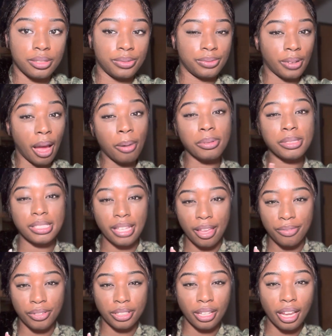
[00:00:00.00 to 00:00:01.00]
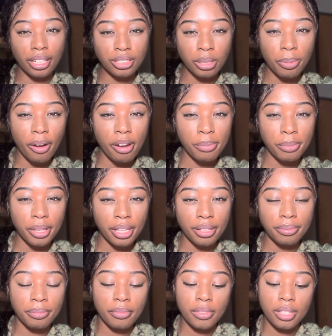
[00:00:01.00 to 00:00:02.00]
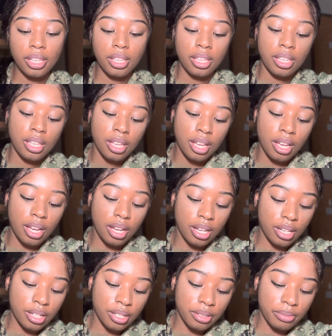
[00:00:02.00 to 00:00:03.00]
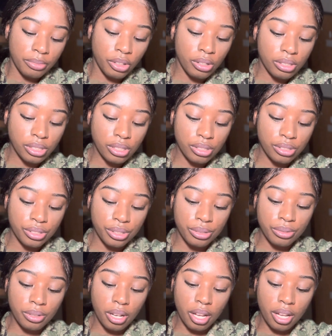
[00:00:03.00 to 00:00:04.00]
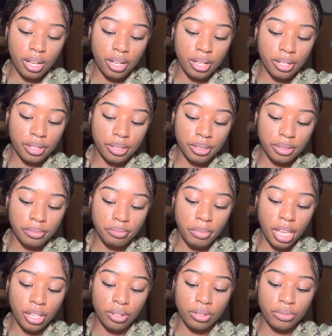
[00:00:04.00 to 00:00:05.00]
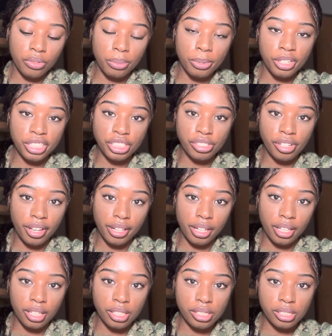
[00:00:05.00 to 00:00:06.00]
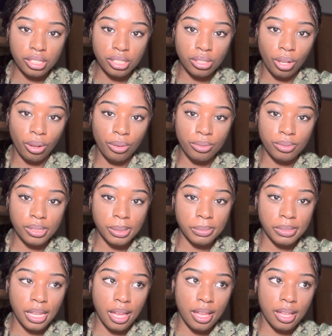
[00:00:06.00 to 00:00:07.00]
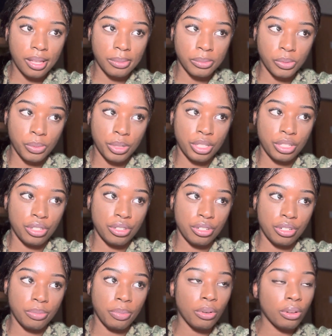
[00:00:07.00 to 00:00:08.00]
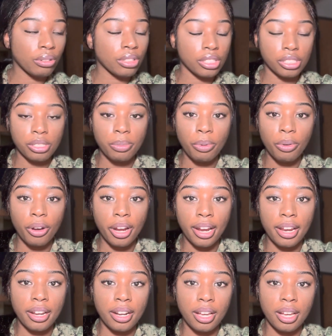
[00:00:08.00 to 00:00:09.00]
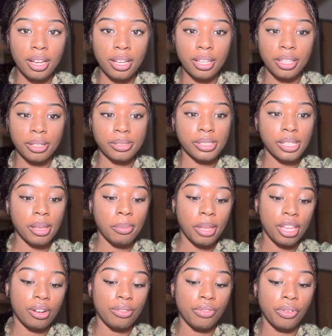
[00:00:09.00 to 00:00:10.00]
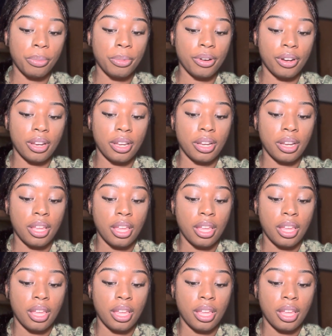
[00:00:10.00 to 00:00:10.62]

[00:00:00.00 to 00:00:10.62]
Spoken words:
I would say for deck department. You also do man overboard training. So sometimes when you're pulled into port, they'll say man overboard,